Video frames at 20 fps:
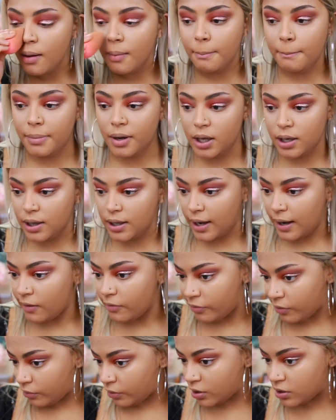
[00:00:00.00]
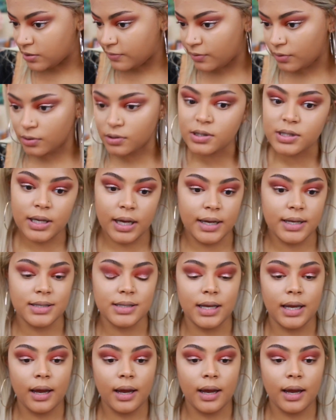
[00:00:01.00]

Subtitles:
But like, for reals guys,